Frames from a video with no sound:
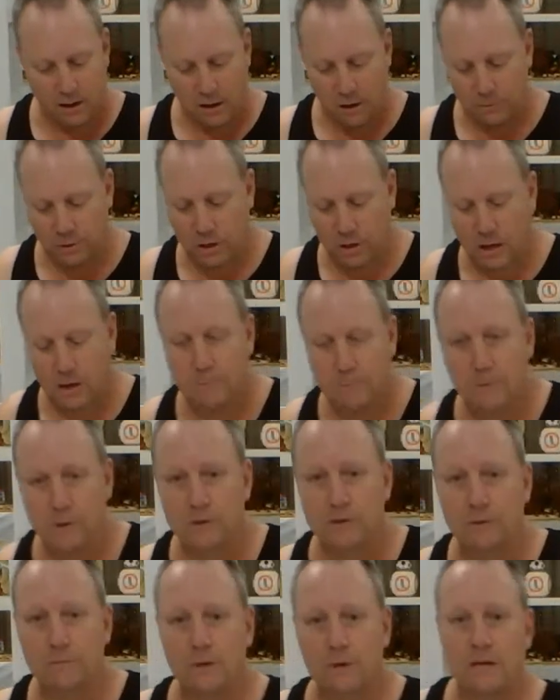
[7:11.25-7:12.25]
I'm not going to
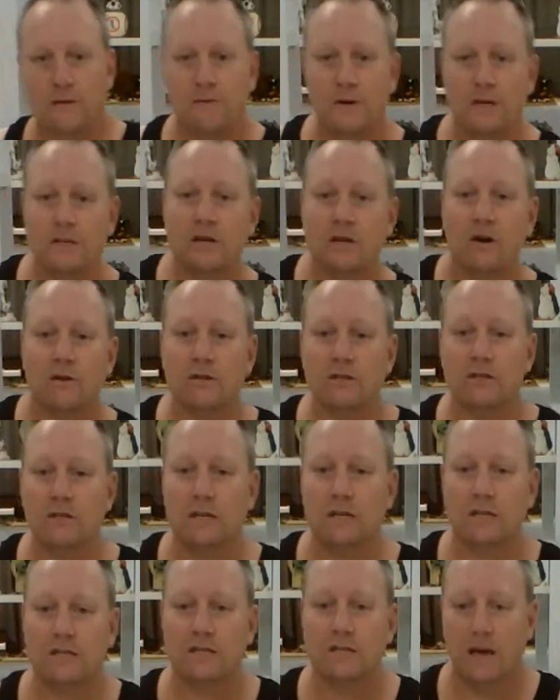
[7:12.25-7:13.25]
build the minifigs. I'm just
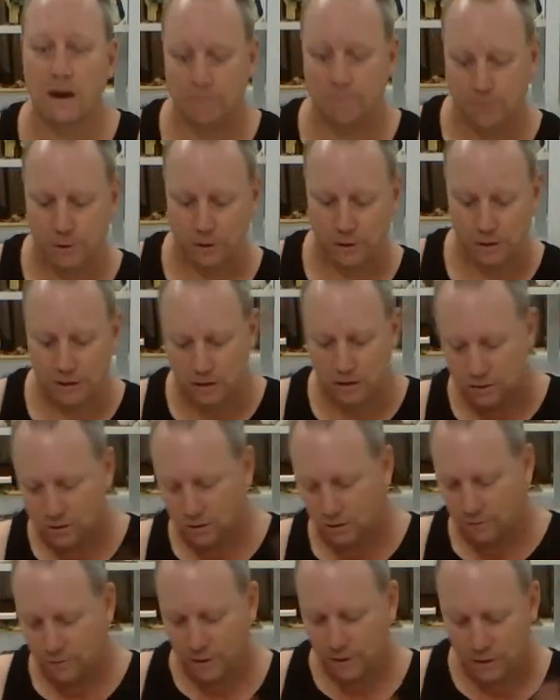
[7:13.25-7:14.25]
going to start building because
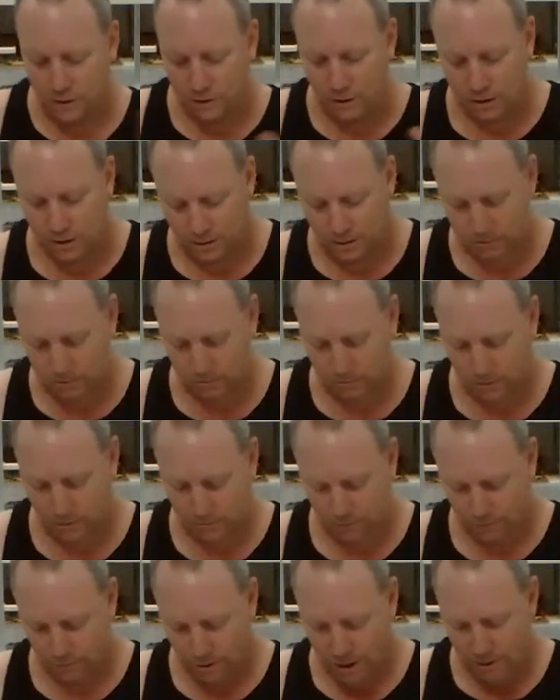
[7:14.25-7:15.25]
I feel like
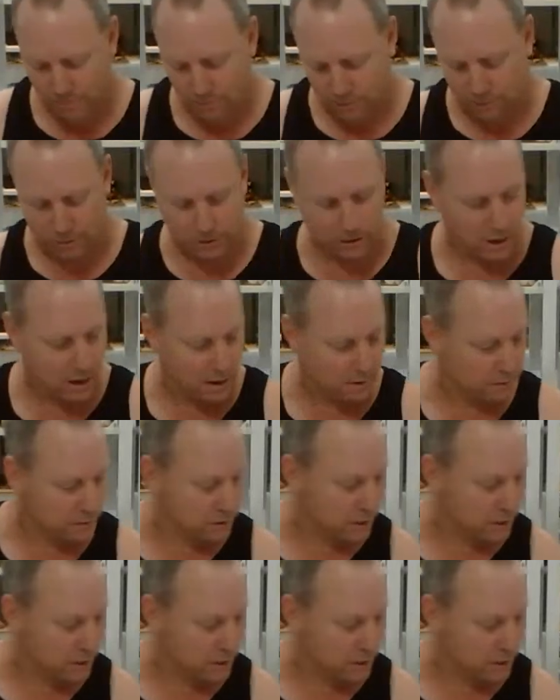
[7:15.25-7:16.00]
I've rambled enough.